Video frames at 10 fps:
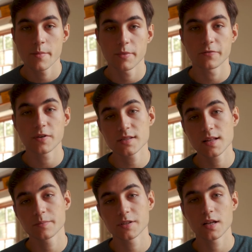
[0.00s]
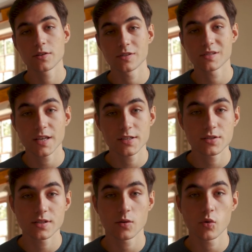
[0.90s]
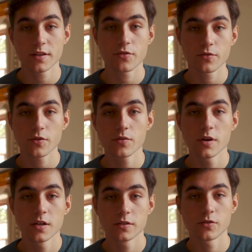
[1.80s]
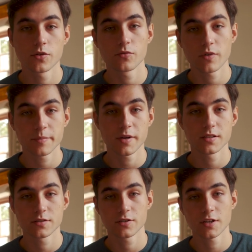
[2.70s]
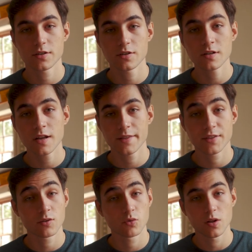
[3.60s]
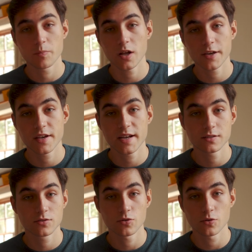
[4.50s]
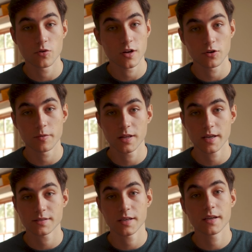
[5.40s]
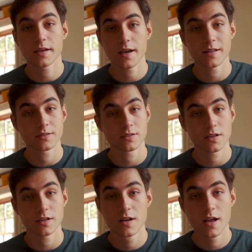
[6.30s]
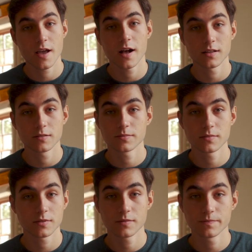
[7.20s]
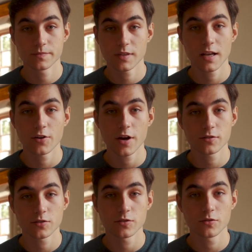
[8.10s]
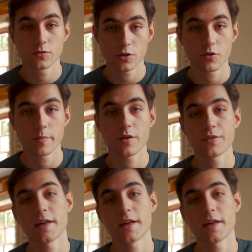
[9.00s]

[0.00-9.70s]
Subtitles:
But first, let me tell you the stages that I went through to write my dissertation, and then we'll apply that to a normal essay, and I'll tell you how to go about